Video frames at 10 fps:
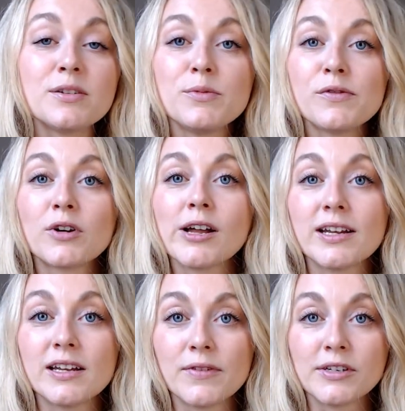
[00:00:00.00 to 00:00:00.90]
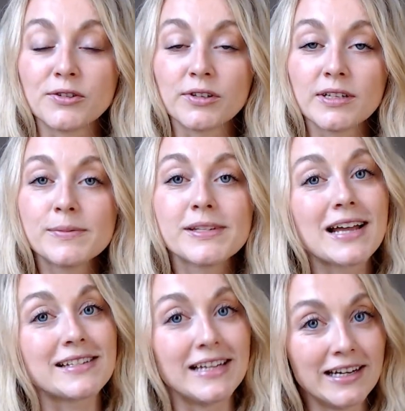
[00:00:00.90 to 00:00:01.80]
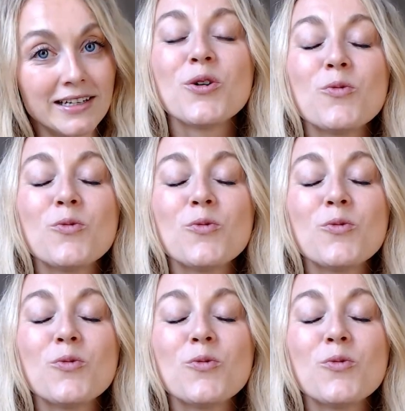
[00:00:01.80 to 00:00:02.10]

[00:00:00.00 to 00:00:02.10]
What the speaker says: to move around individual clips as needed.